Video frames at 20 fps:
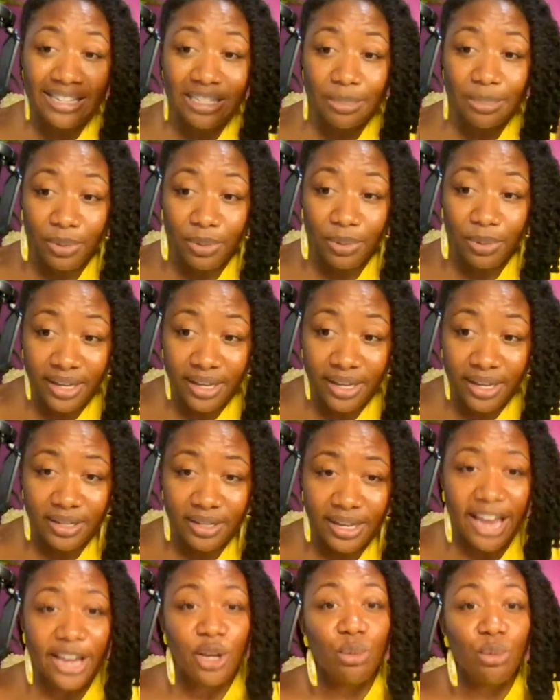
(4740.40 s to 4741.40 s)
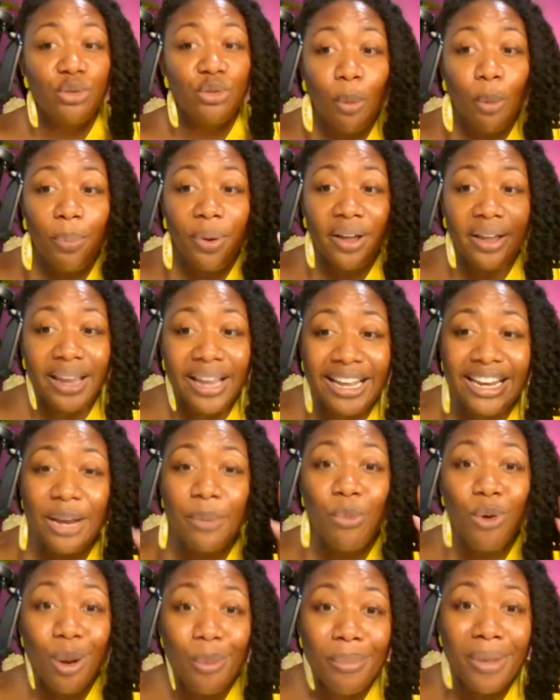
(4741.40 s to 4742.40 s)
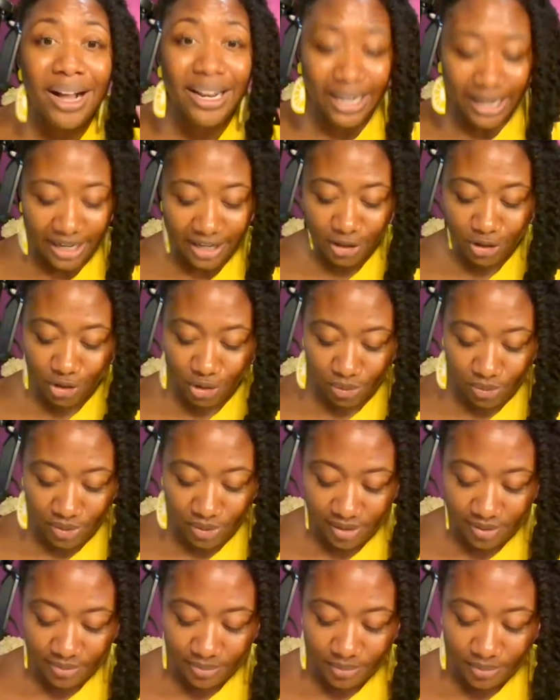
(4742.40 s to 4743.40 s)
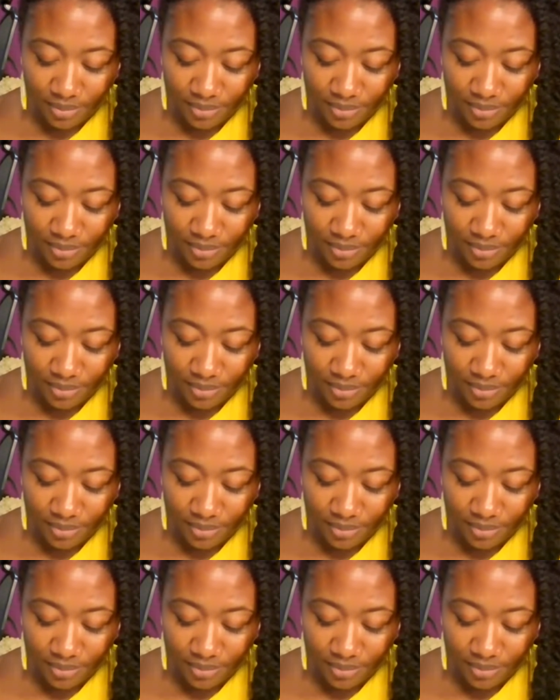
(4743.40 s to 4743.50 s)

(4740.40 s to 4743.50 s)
splits and you don't put any more money into it,